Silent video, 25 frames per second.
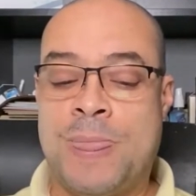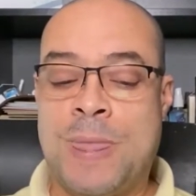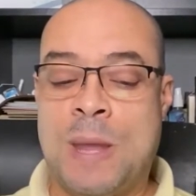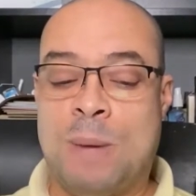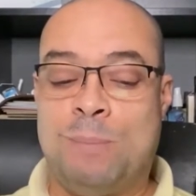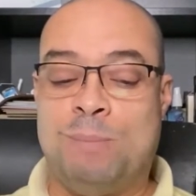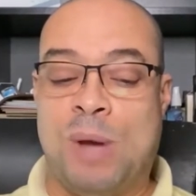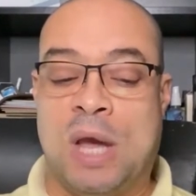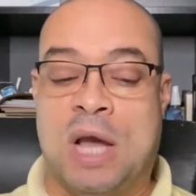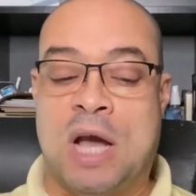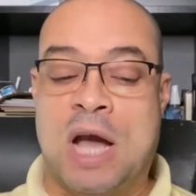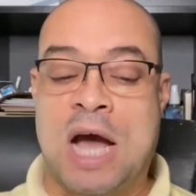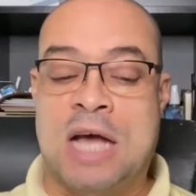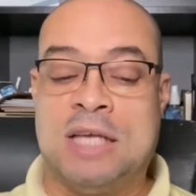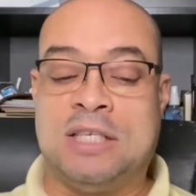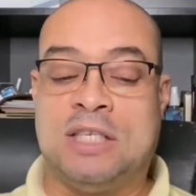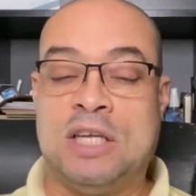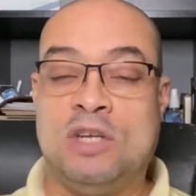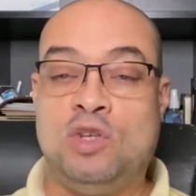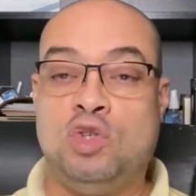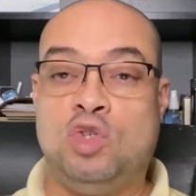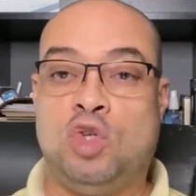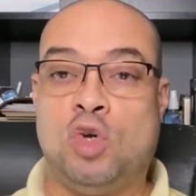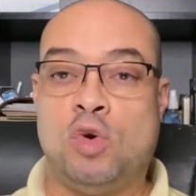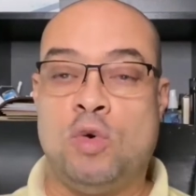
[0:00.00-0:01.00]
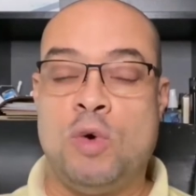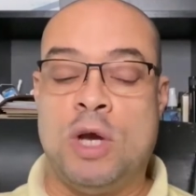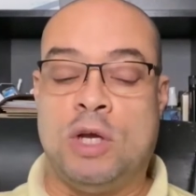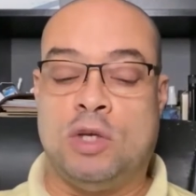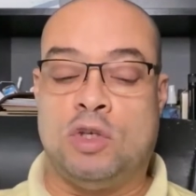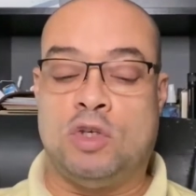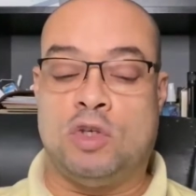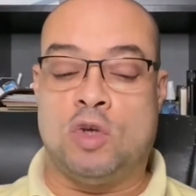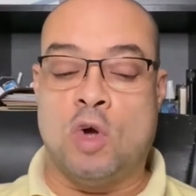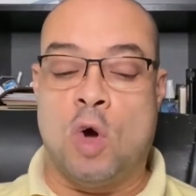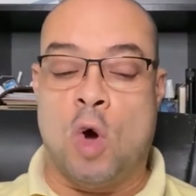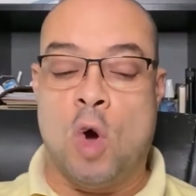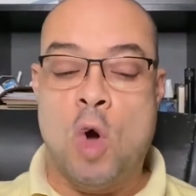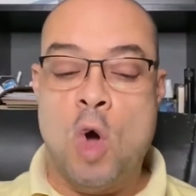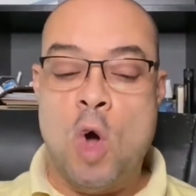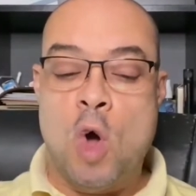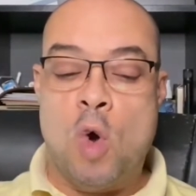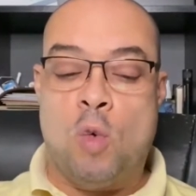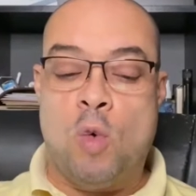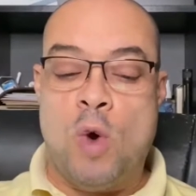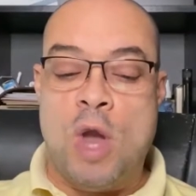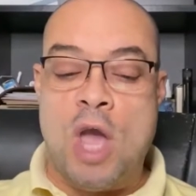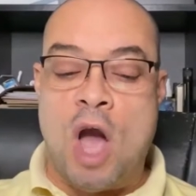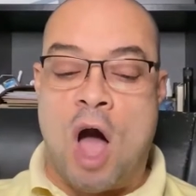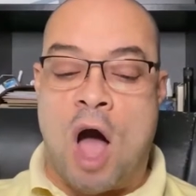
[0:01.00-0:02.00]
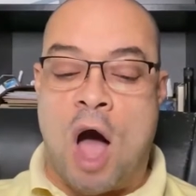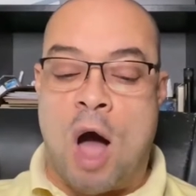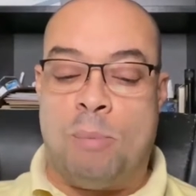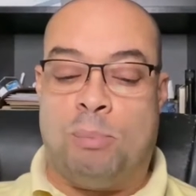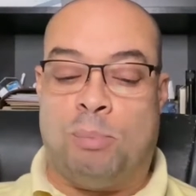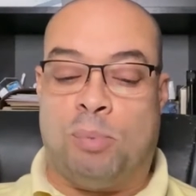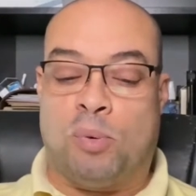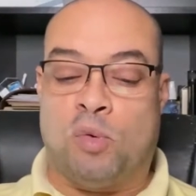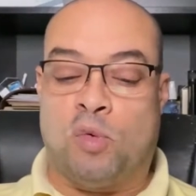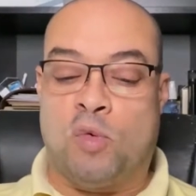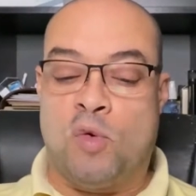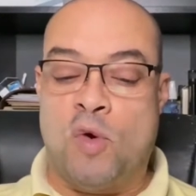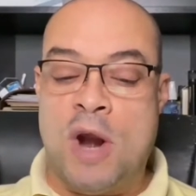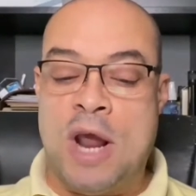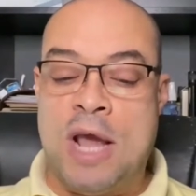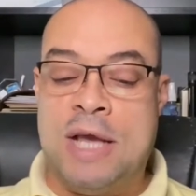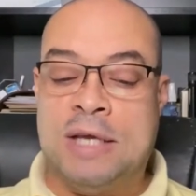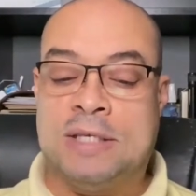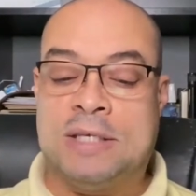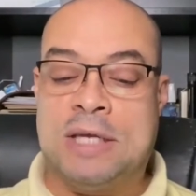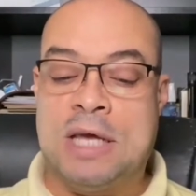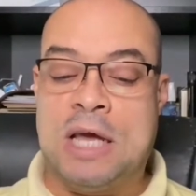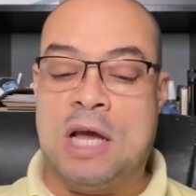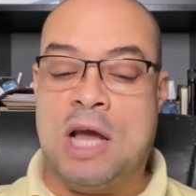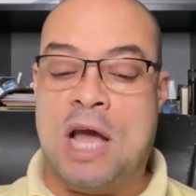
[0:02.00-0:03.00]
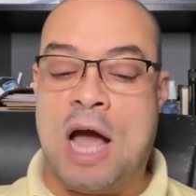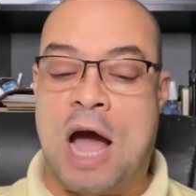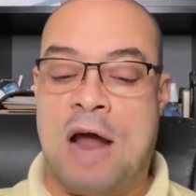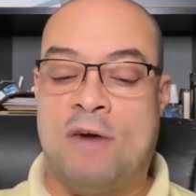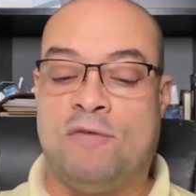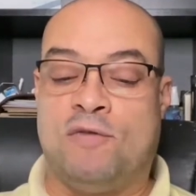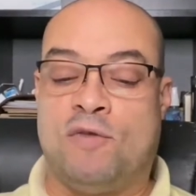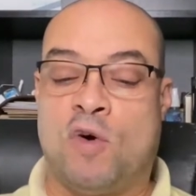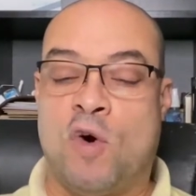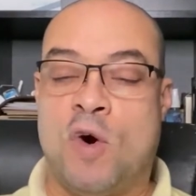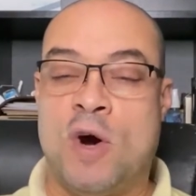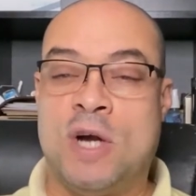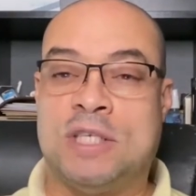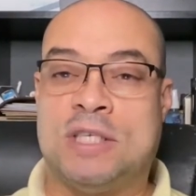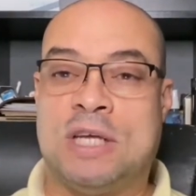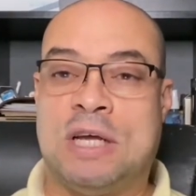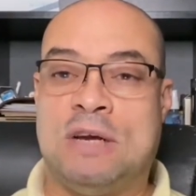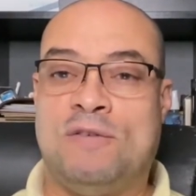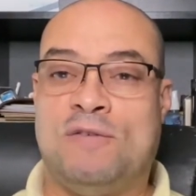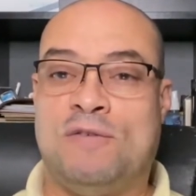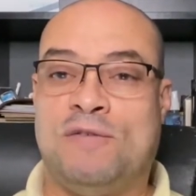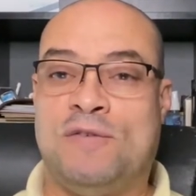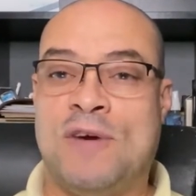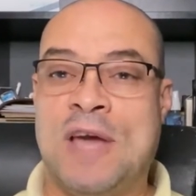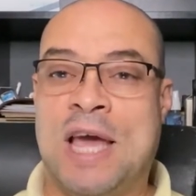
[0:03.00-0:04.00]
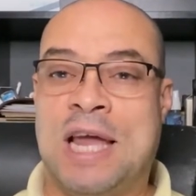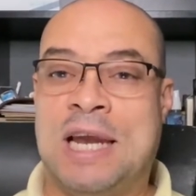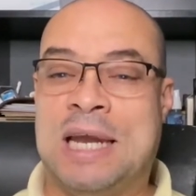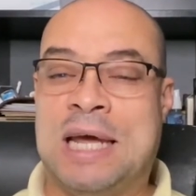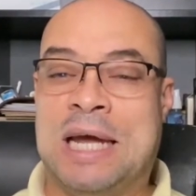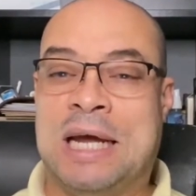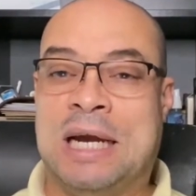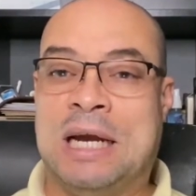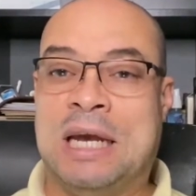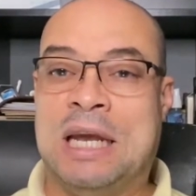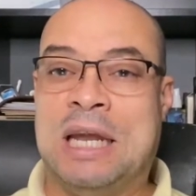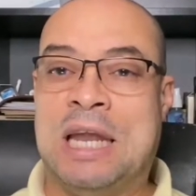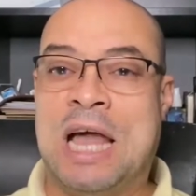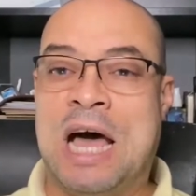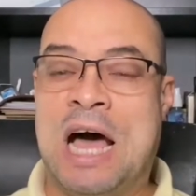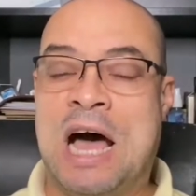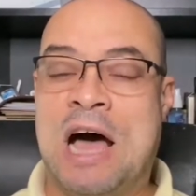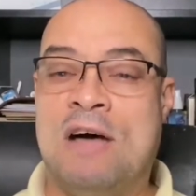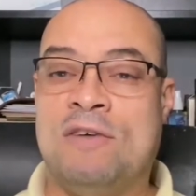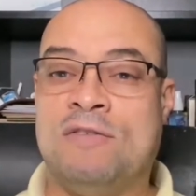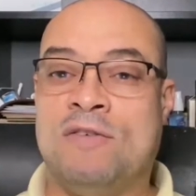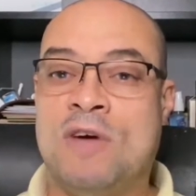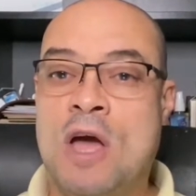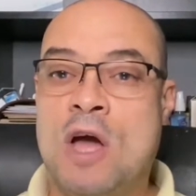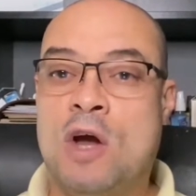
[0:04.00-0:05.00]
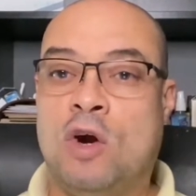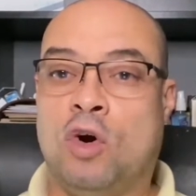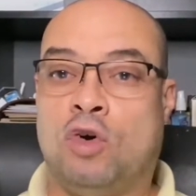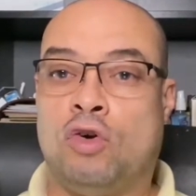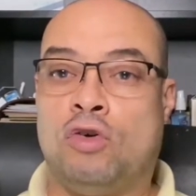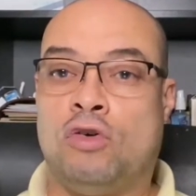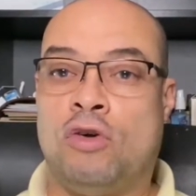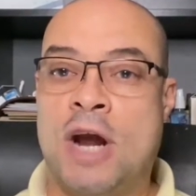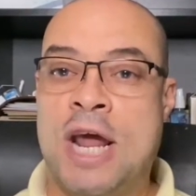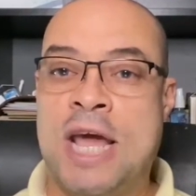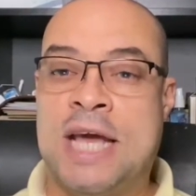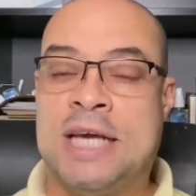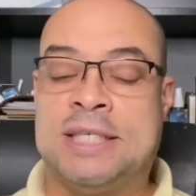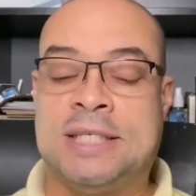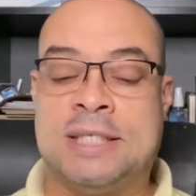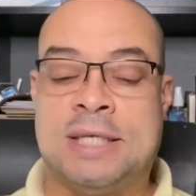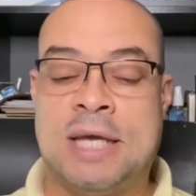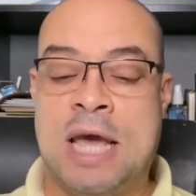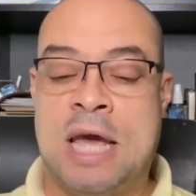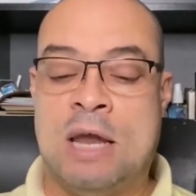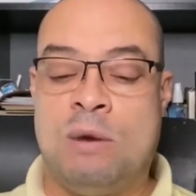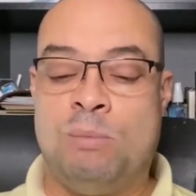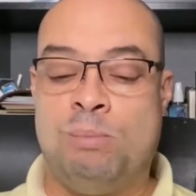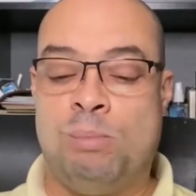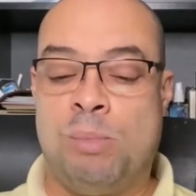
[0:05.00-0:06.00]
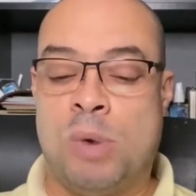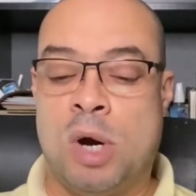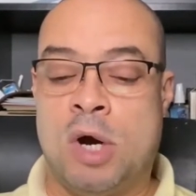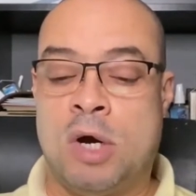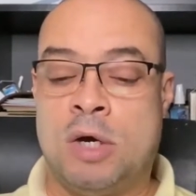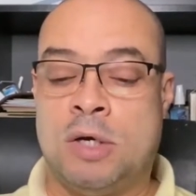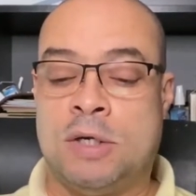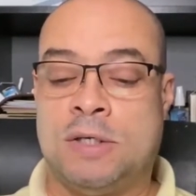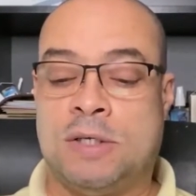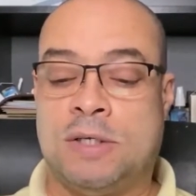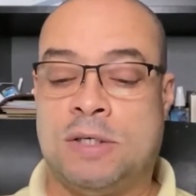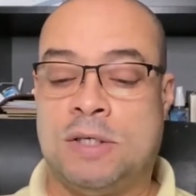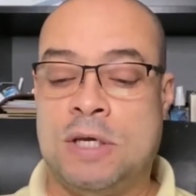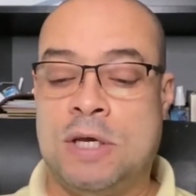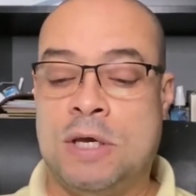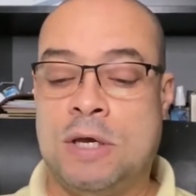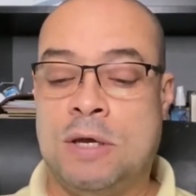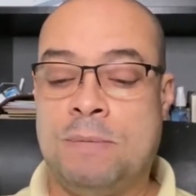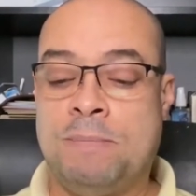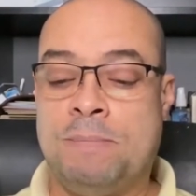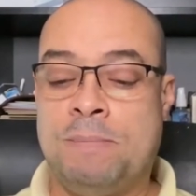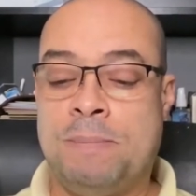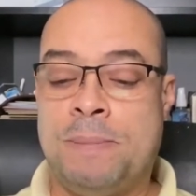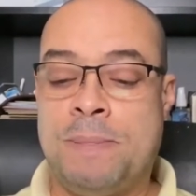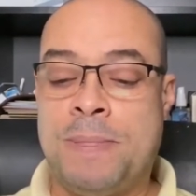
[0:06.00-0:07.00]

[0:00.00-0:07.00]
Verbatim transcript: Because in doing so, we are praising God for his unfailing love, grace, and mercy.